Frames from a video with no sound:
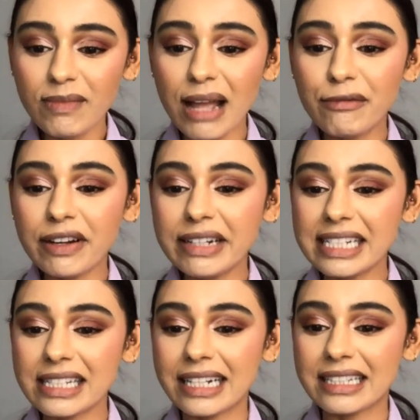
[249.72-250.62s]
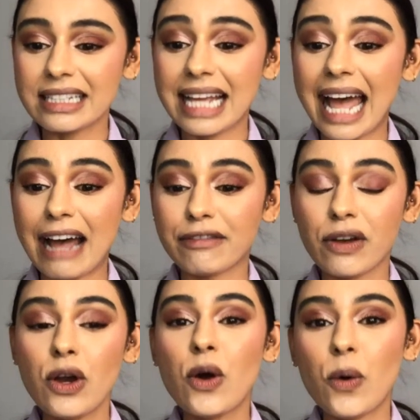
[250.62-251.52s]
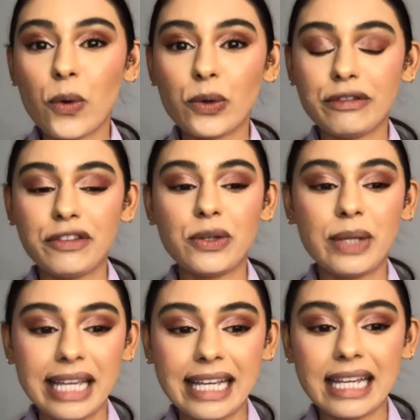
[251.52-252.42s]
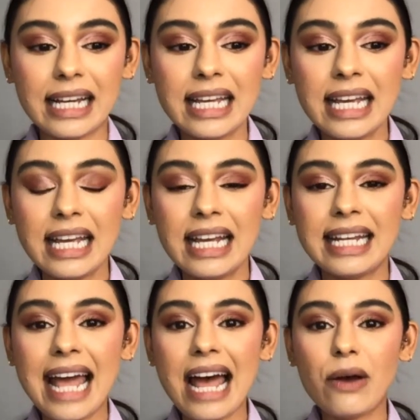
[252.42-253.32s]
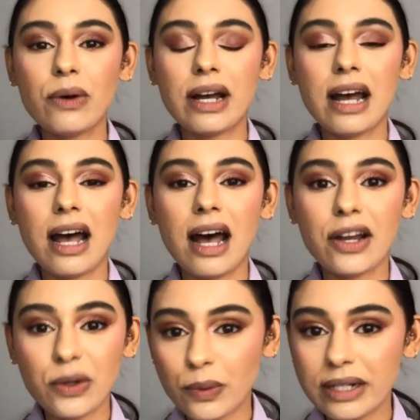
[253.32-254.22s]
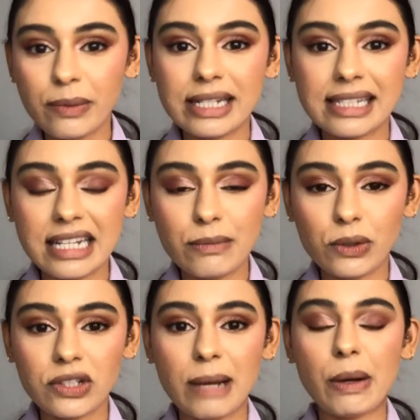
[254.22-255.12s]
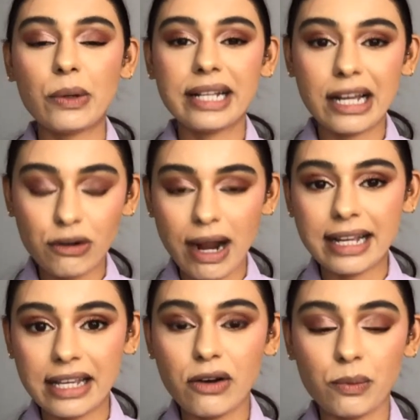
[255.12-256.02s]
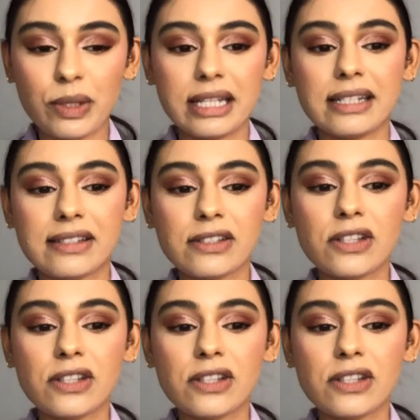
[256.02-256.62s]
I'm very excited to have all of you here. Now, I don't want to waste any more time. I want to get cracking on with this.